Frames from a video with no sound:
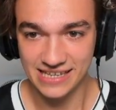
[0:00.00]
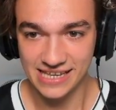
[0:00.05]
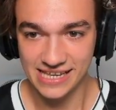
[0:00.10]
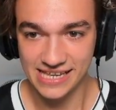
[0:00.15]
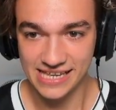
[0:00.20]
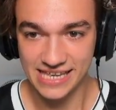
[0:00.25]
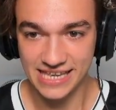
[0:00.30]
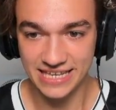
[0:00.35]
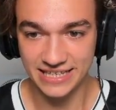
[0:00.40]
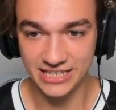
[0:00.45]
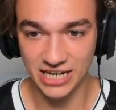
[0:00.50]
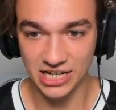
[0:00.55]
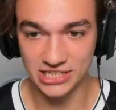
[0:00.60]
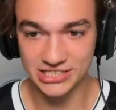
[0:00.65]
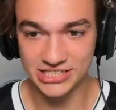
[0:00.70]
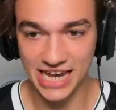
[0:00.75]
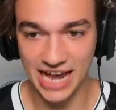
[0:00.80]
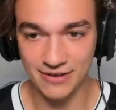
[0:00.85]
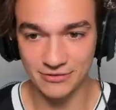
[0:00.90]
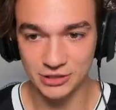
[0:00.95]
he
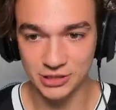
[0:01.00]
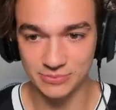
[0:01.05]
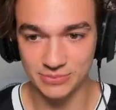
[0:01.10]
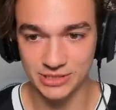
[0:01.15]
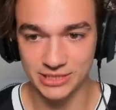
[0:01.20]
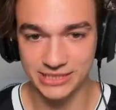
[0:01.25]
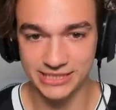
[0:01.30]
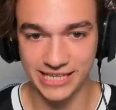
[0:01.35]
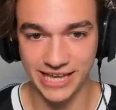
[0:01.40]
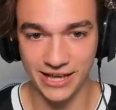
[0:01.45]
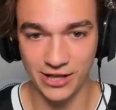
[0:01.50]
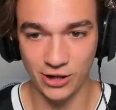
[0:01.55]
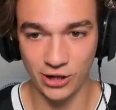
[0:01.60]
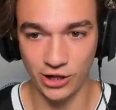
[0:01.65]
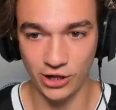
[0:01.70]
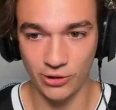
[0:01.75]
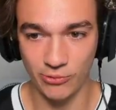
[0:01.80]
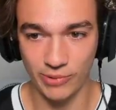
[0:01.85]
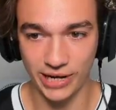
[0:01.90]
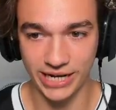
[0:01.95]
does have some
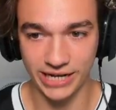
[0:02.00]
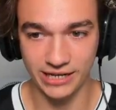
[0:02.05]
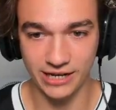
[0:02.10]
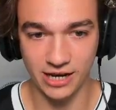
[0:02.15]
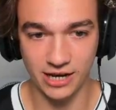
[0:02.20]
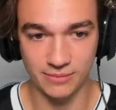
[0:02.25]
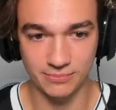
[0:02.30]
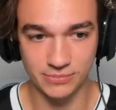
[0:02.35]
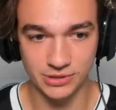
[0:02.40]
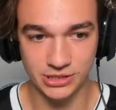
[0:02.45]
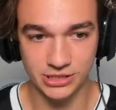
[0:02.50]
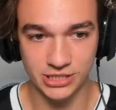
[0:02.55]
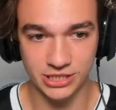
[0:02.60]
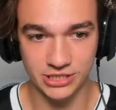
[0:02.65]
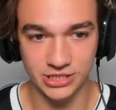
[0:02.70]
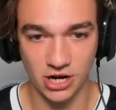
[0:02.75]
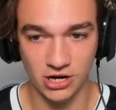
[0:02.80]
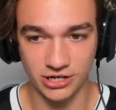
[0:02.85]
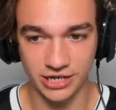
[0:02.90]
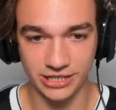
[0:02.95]
skill when it comes to
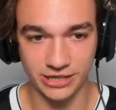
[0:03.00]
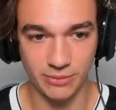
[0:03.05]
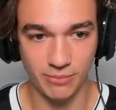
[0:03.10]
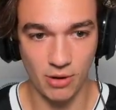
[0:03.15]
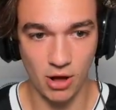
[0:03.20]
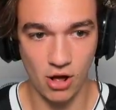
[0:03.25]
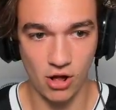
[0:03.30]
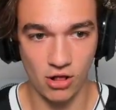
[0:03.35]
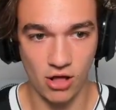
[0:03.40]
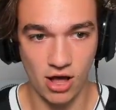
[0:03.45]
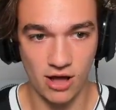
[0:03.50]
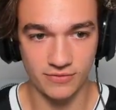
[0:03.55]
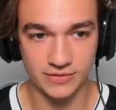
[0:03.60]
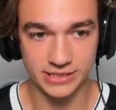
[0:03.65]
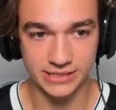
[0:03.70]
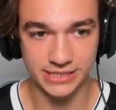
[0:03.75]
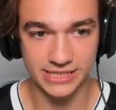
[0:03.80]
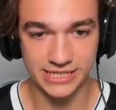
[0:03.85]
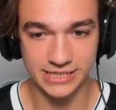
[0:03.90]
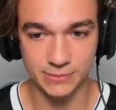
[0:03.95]
dunking the ball.
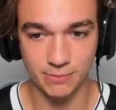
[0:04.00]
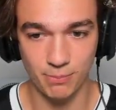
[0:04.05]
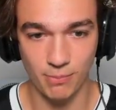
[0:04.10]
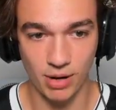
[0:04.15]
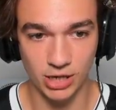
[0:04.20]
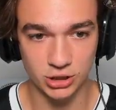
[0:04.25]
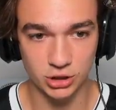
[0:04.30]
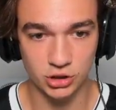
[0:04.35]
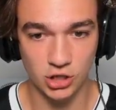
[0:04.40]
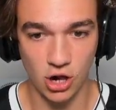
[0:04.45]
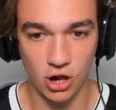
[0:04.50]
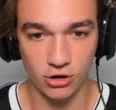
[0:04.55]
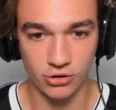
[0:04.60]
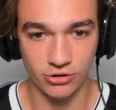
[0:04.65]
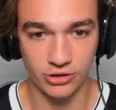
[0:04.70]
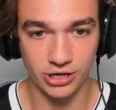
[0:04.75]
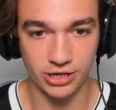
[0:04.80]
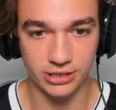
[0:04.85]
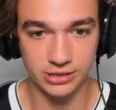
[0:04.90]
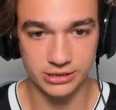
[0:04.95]
Obviously, he's much taller
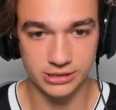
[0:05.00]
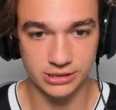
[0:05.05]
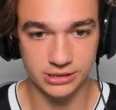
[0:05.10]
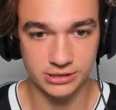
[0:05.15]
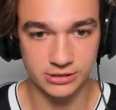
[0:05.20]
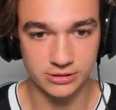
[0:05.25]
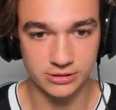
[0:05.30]
than us.